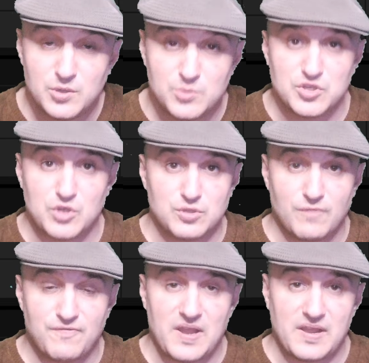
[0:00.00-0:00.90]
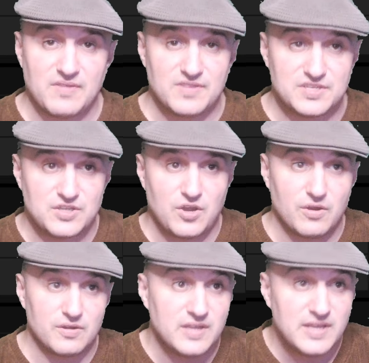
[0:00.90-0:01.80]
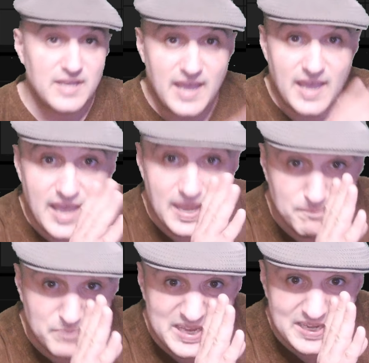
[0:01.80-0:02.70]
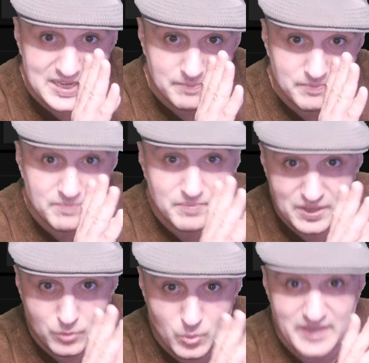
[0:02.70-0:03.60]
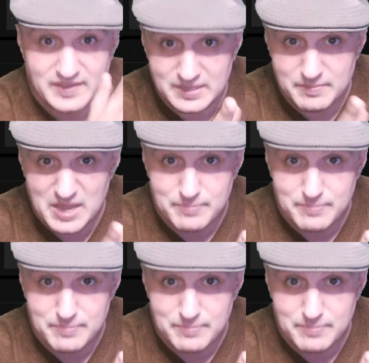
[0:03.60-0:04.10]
who's also fighting on this card and beat him, by the way, in my